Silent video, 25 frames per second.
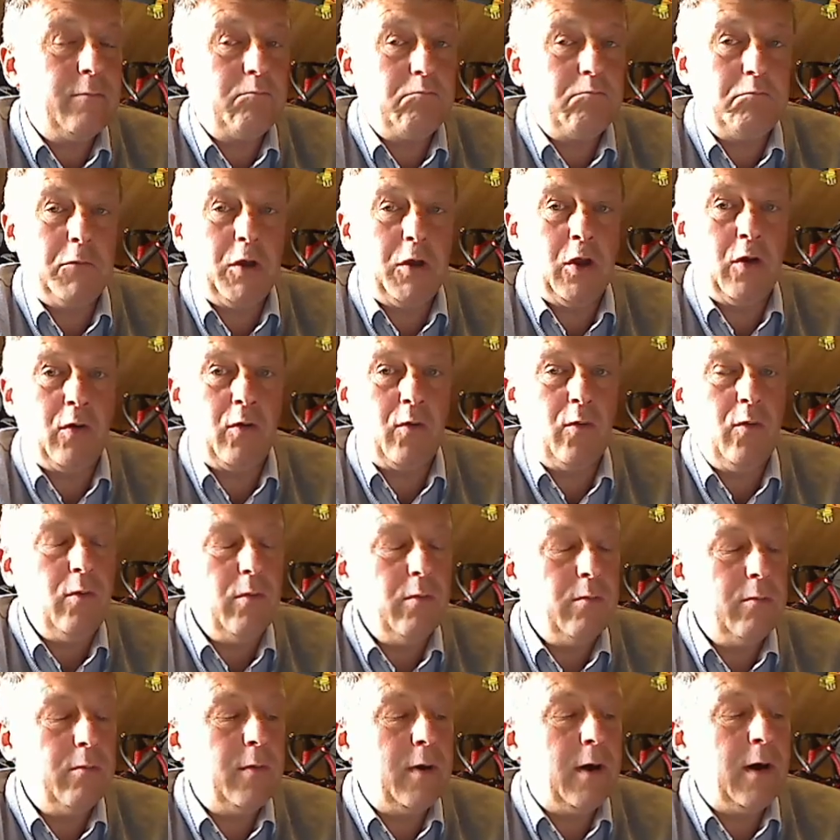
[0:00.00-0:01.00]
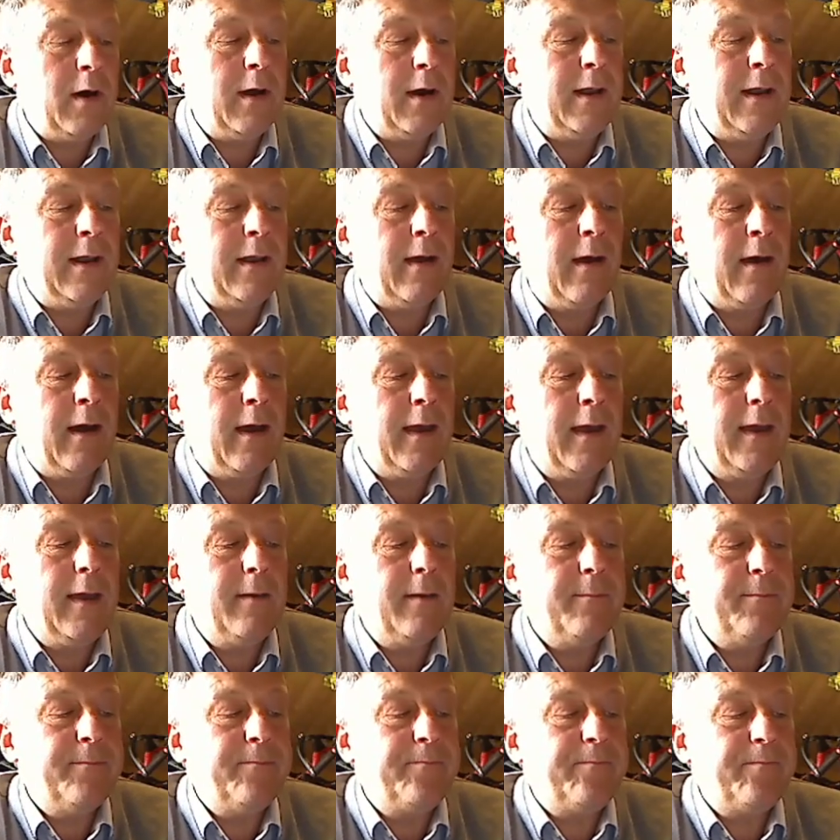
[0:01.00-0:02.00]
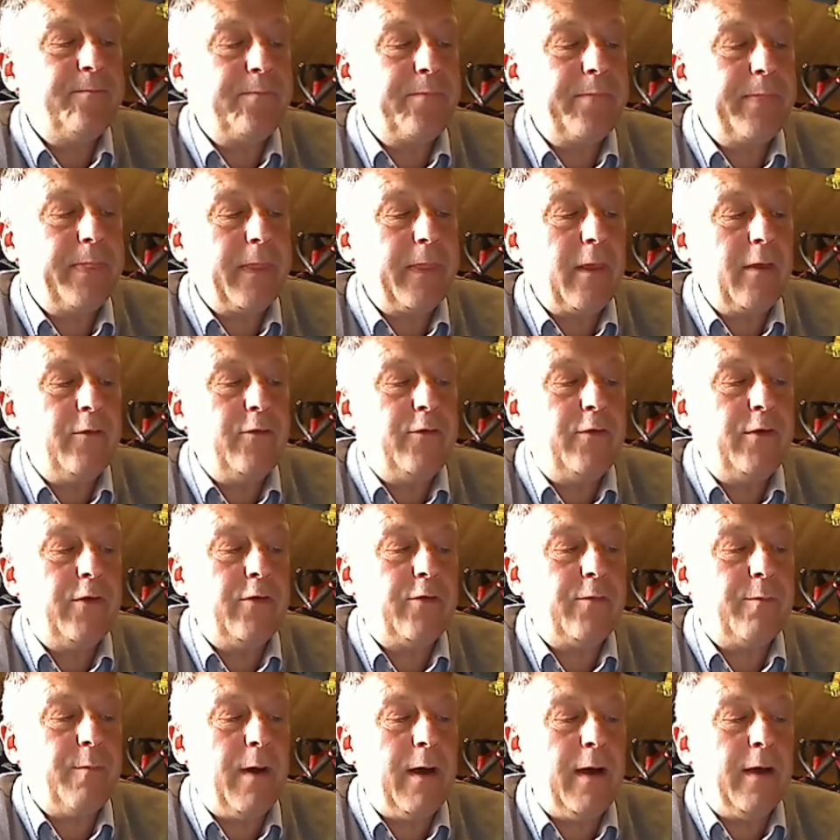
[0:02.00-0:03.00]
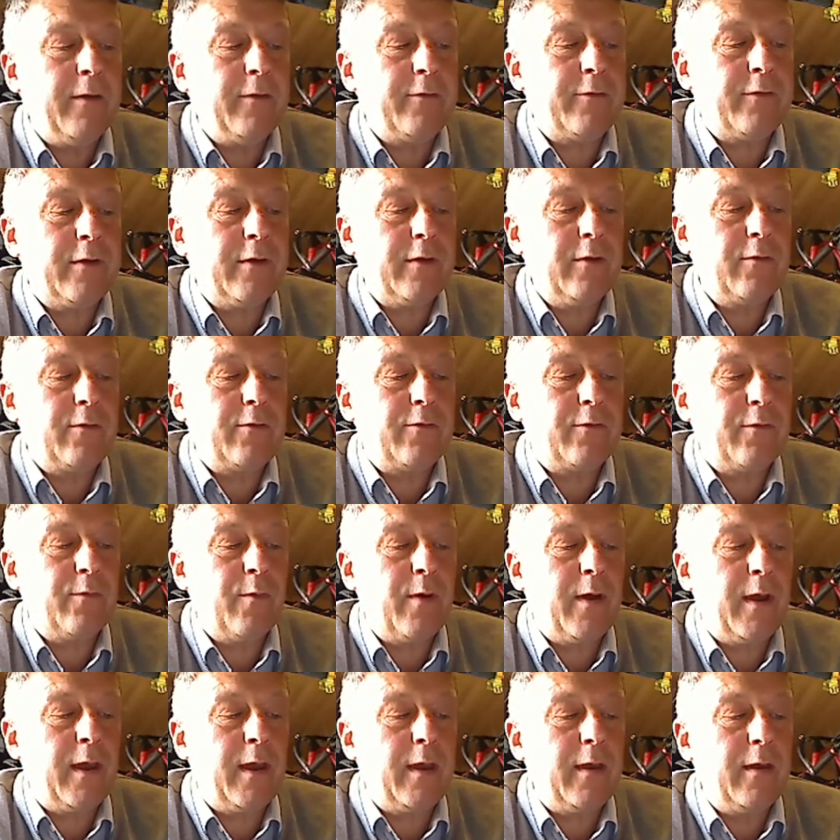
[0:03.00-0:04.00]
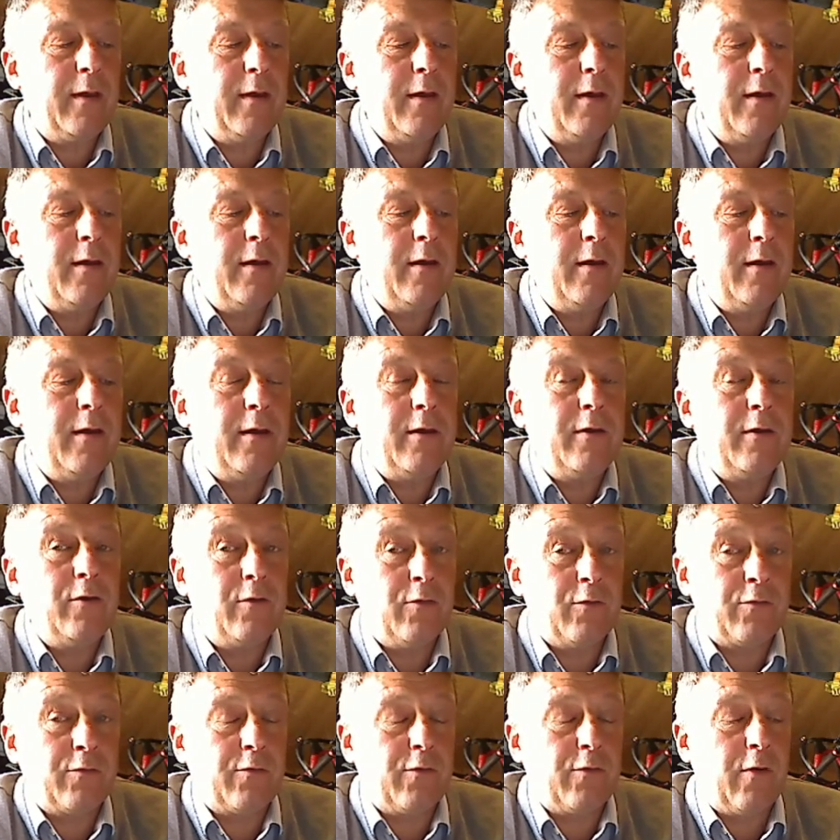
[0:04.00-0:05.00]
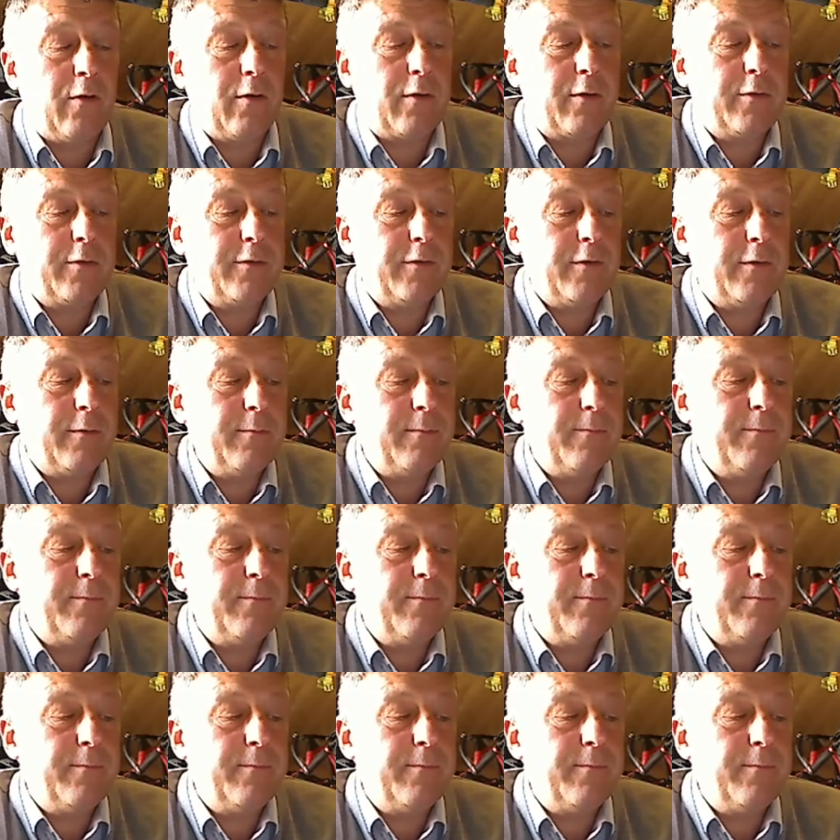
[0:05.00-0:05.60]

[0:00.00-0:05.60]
No, I lie. She smiles and looks away. You're shocked.